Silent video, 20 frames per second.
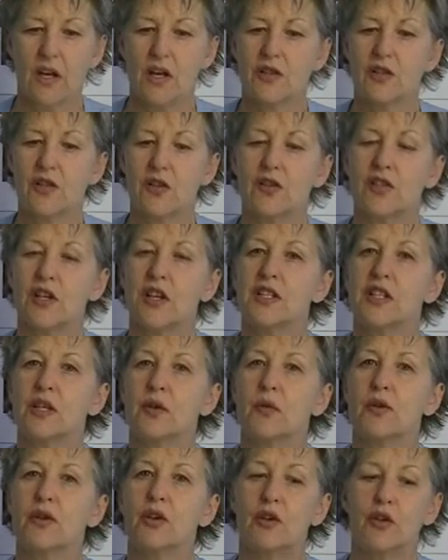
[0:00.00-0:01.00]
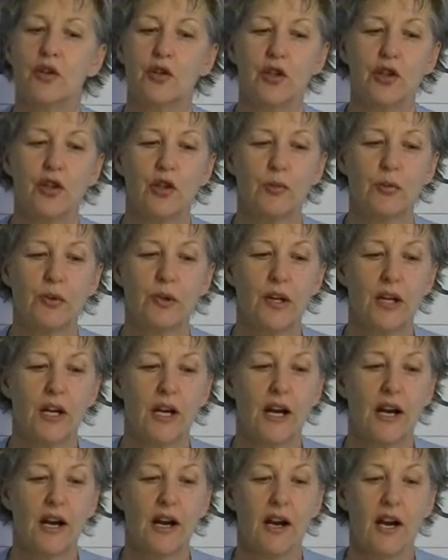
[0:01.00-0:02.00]
So starting with YouTube,
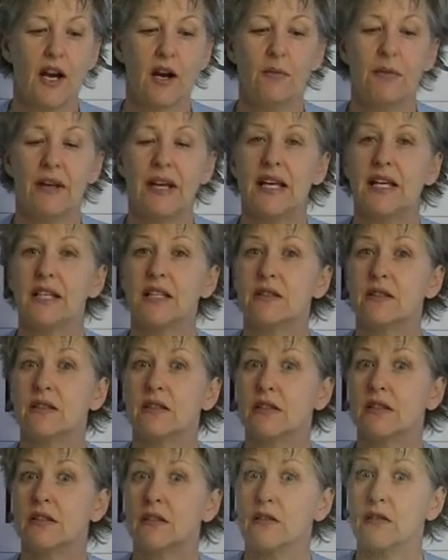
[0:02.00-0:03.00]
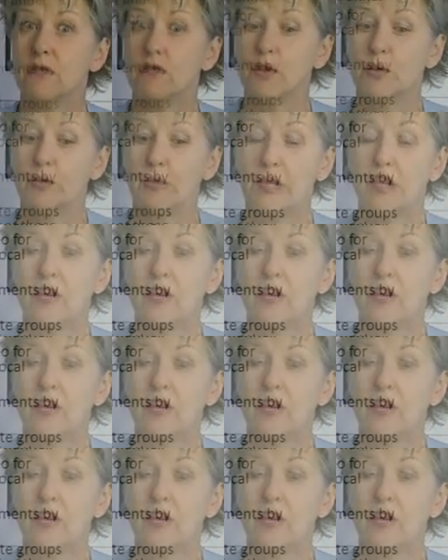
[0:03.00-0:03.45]
it would be